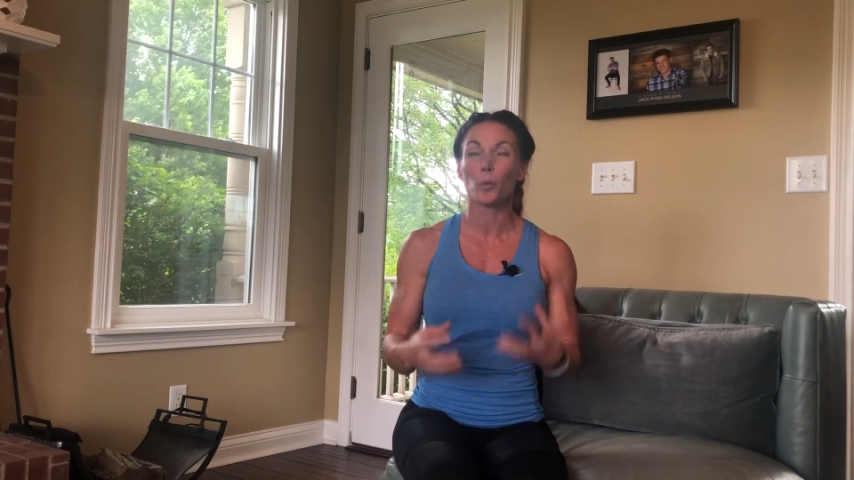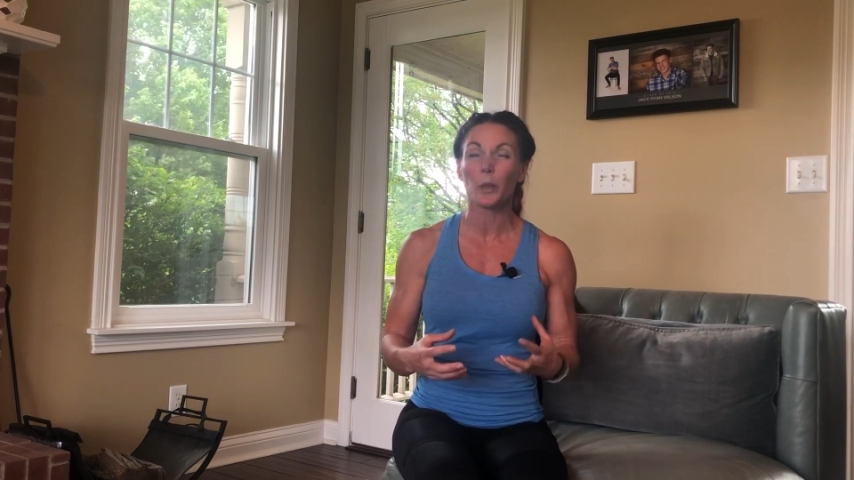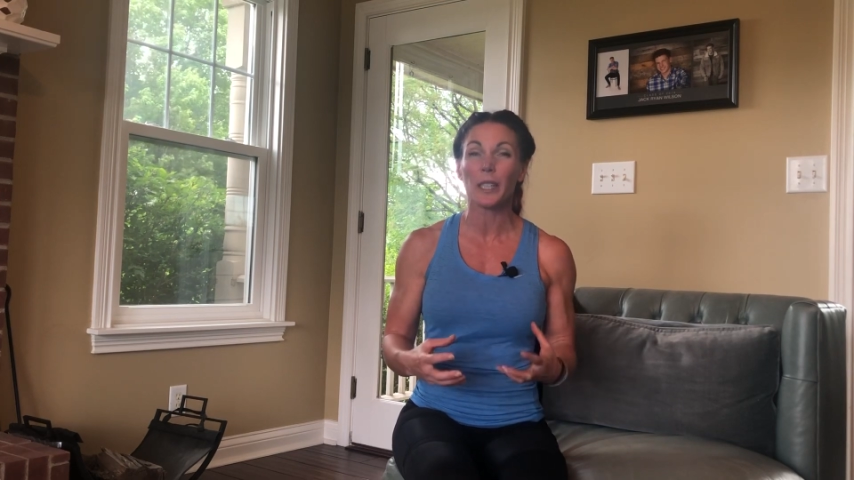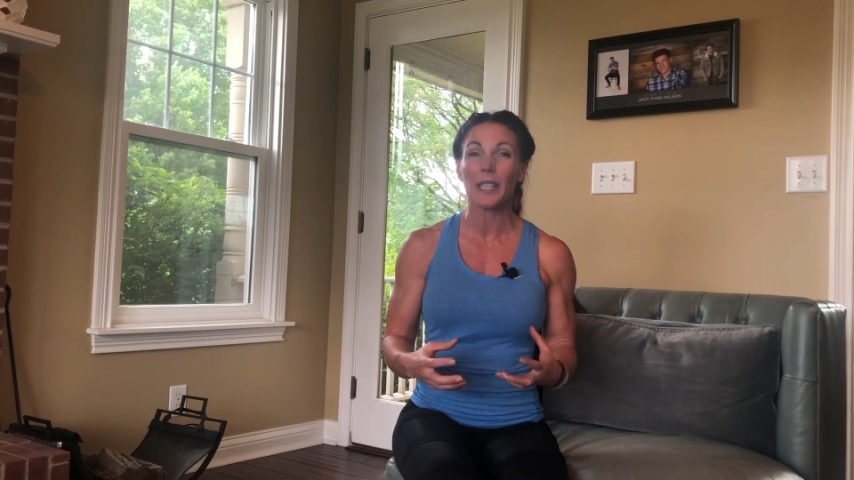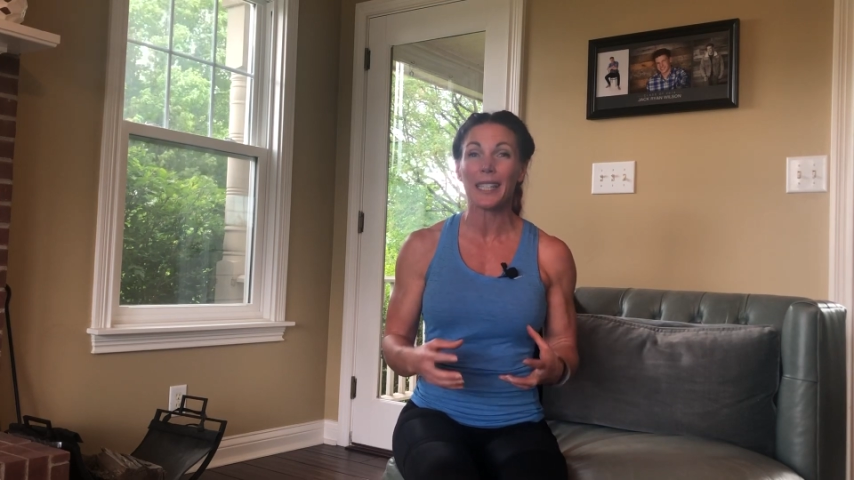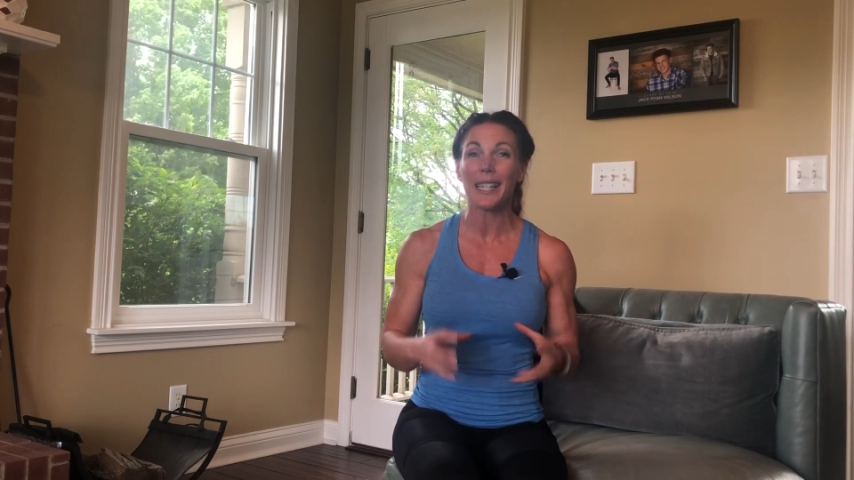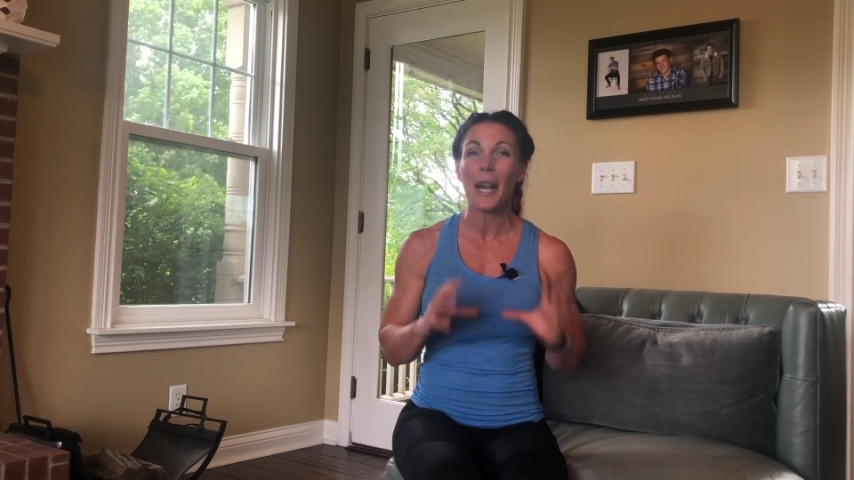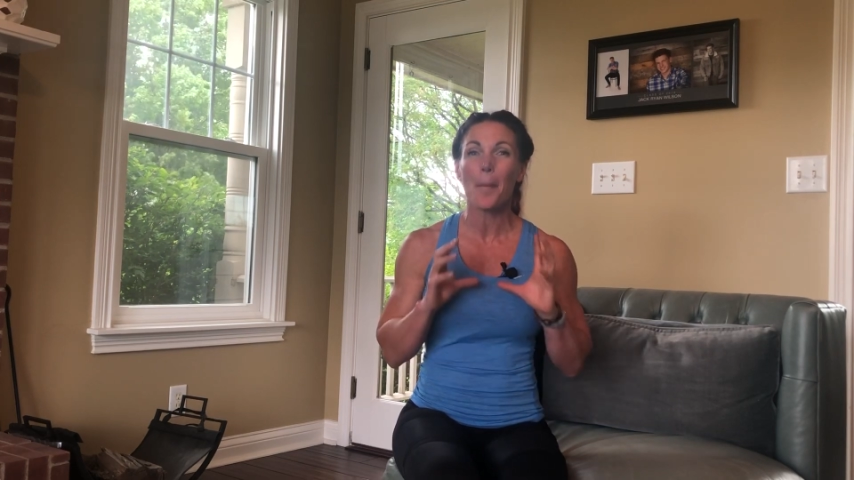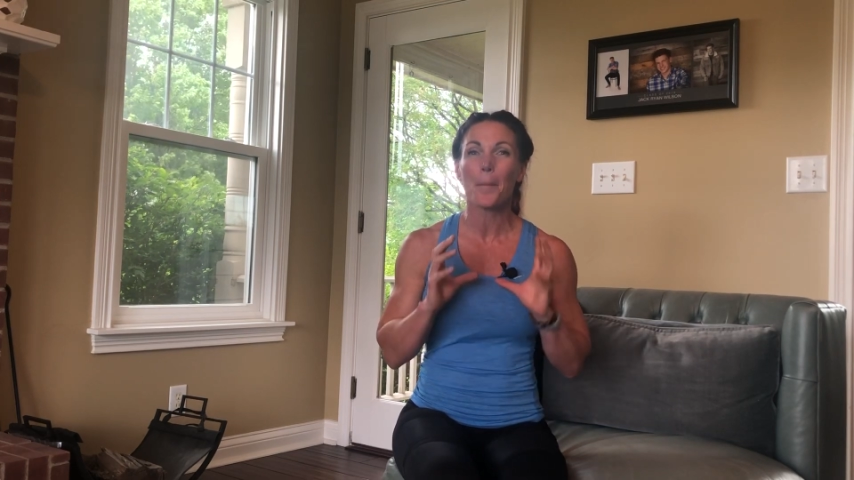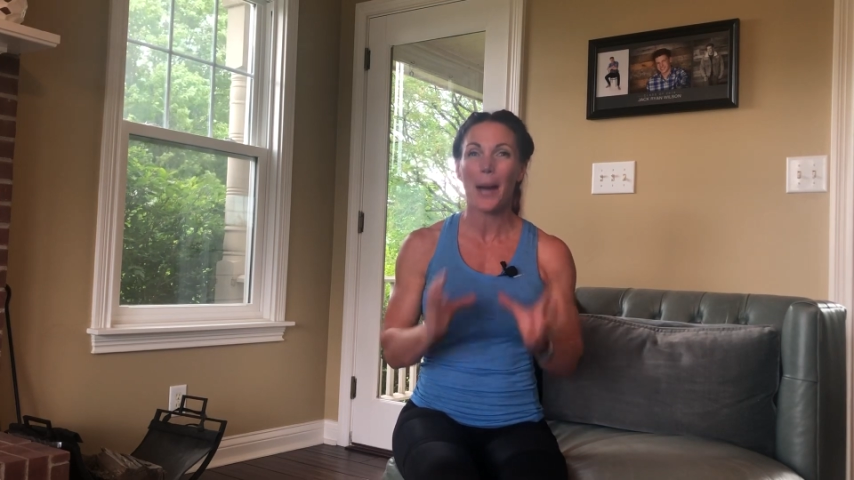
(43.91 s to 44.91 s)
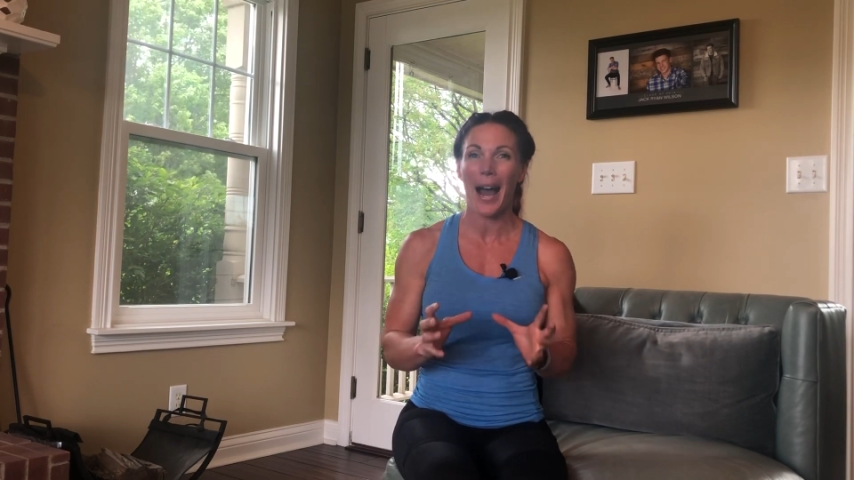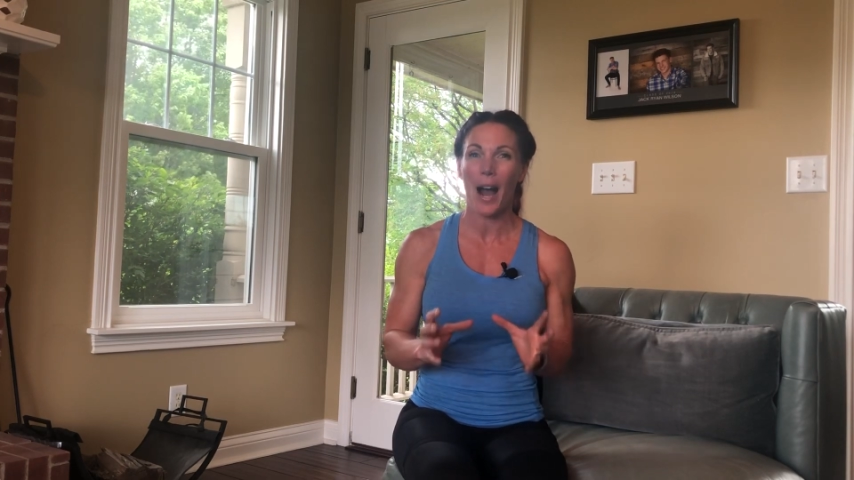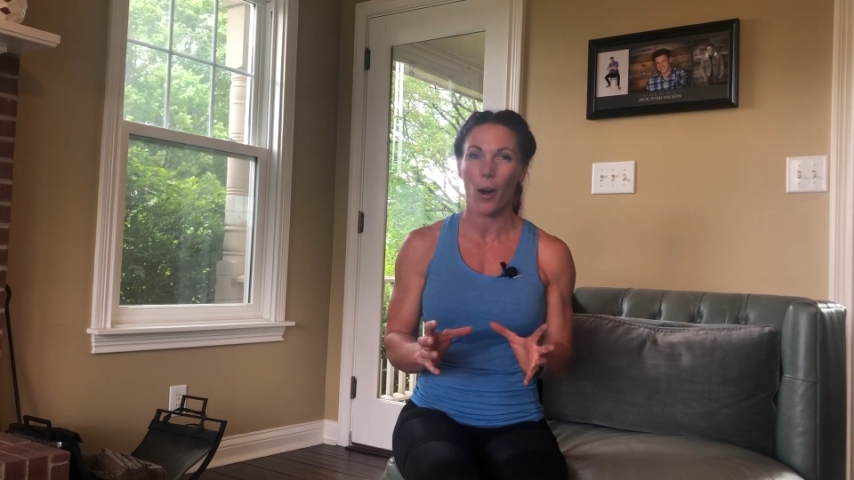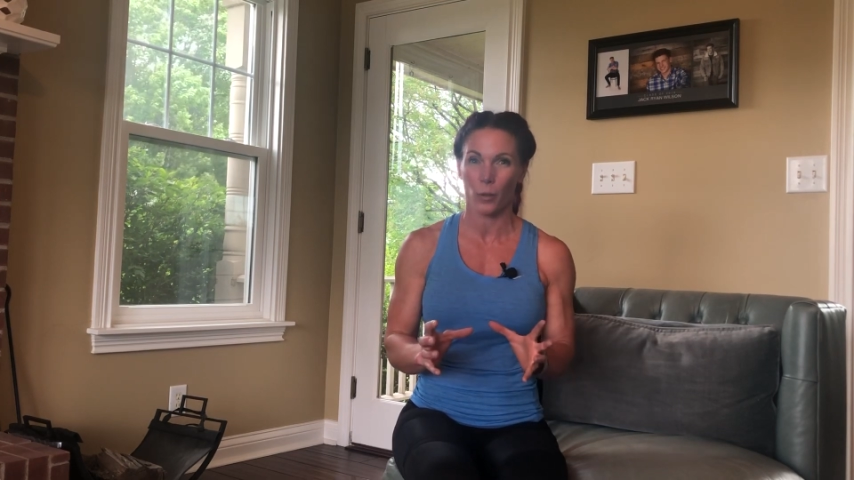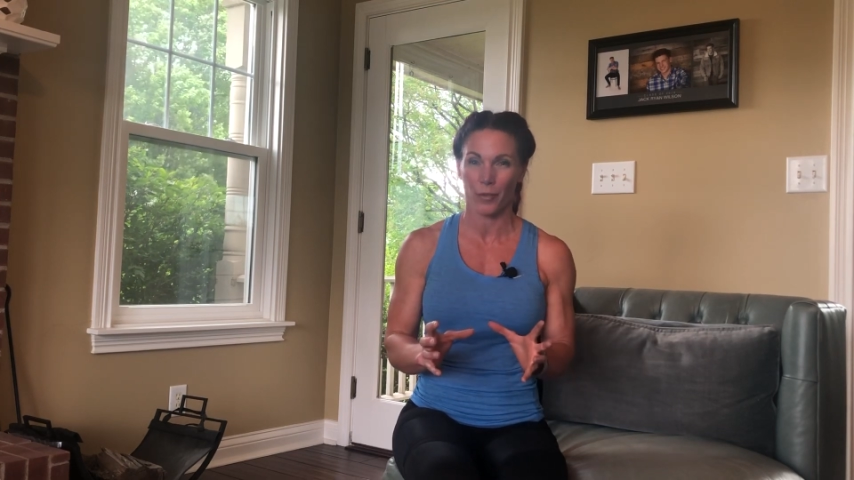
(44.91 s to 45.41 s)
really
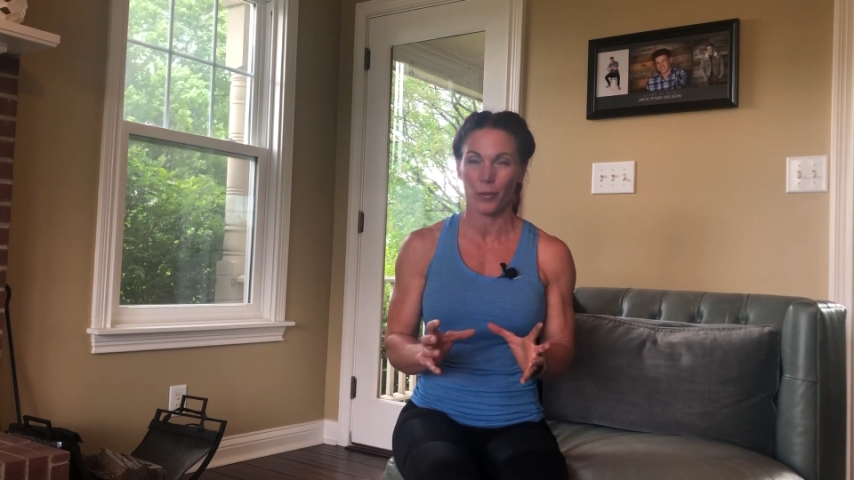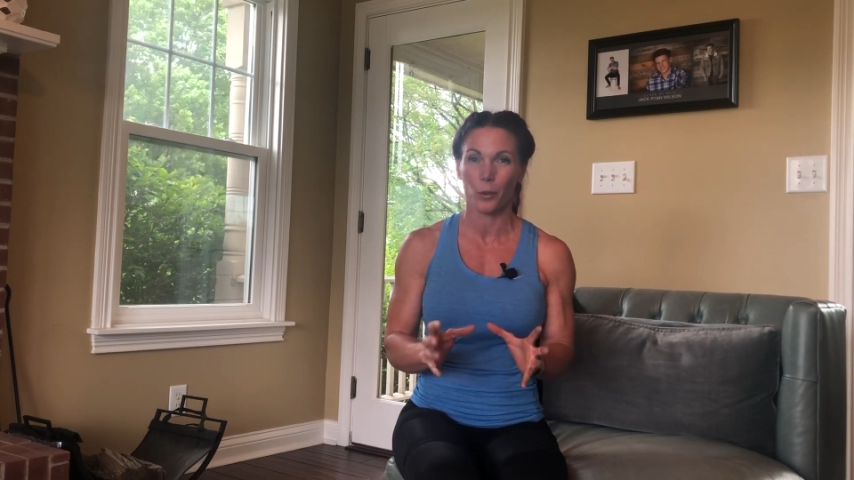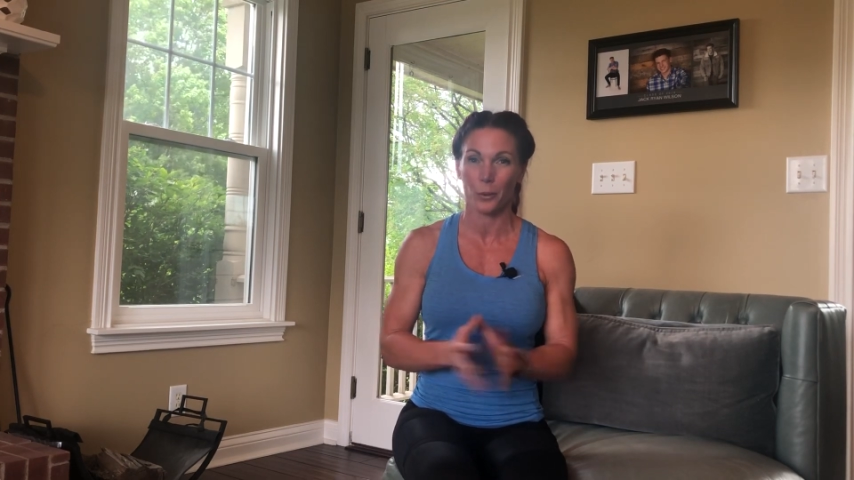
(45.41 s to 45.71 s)
powerful